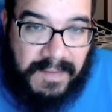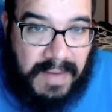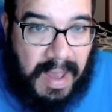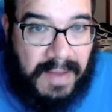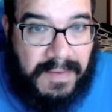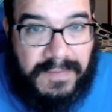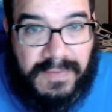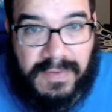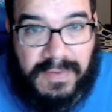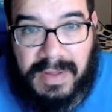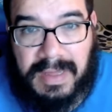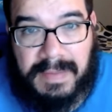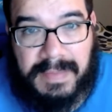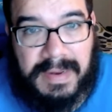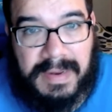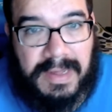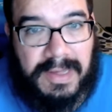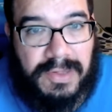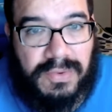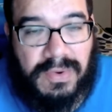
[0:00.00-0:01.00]
really been
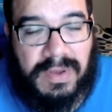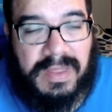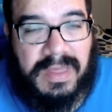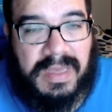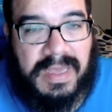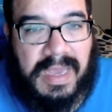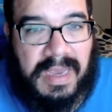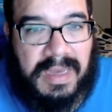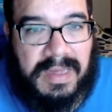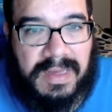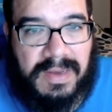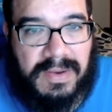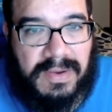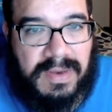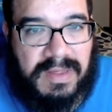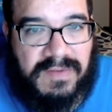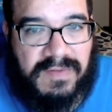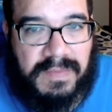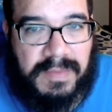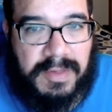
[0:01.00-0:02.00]
enjoying the King
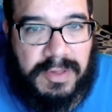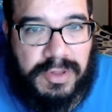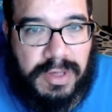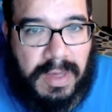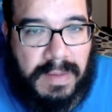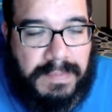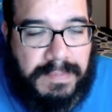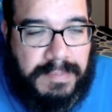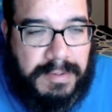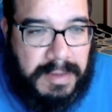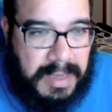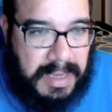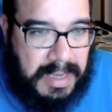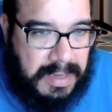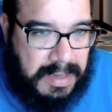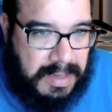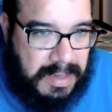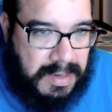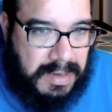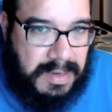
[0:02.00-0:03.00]
series from the jump,
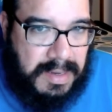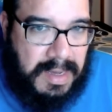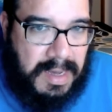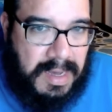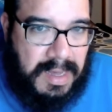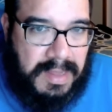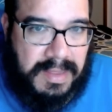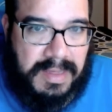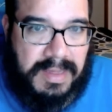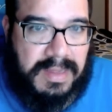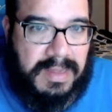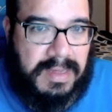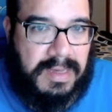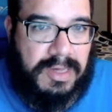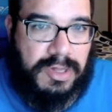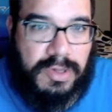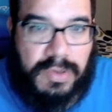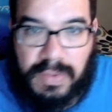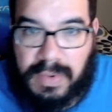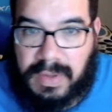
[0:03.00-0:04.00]
and this
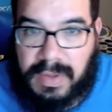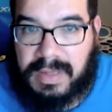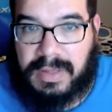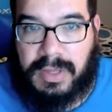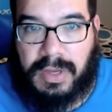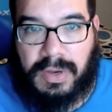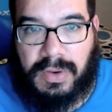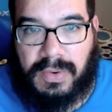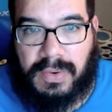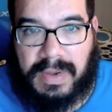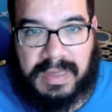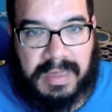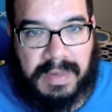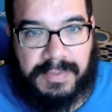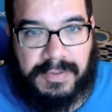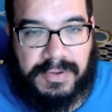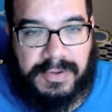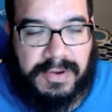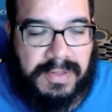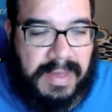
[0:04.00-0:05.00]
issue was no
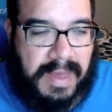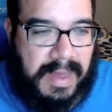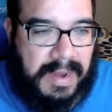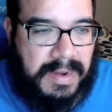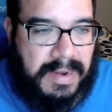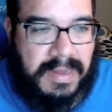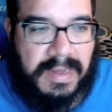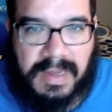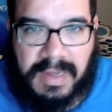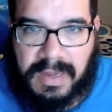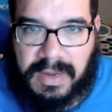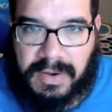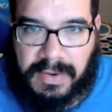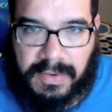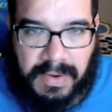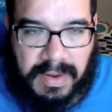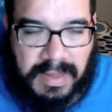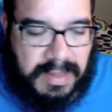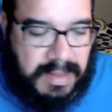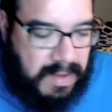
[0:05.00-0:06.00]
exception to that.
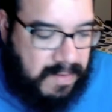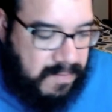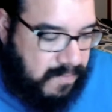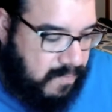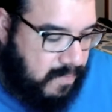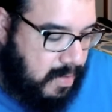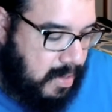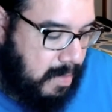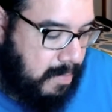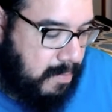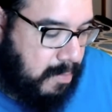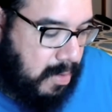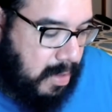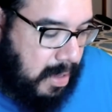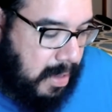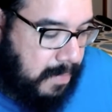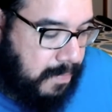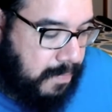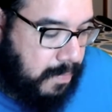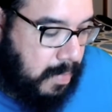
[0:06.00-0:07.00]
Great stuff. Keep pulling
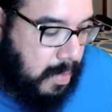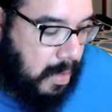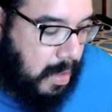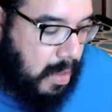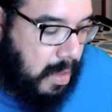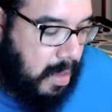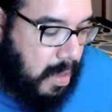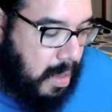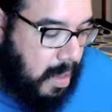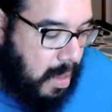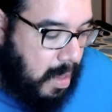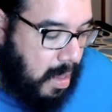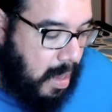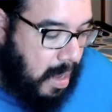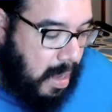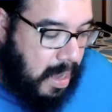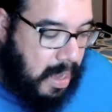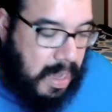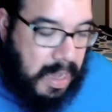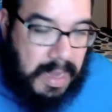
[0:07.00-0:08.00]
it.
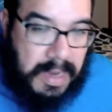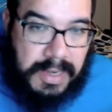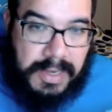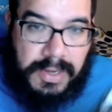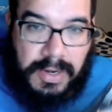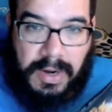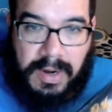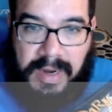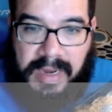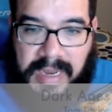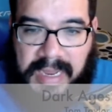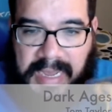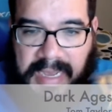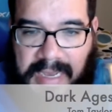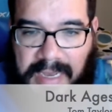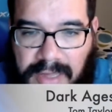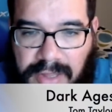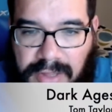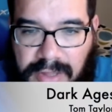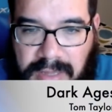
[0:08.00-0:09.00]
Dark
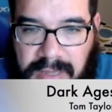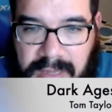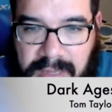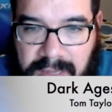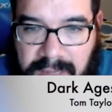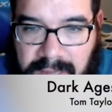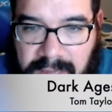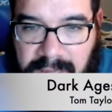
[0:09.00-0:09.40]
Ages,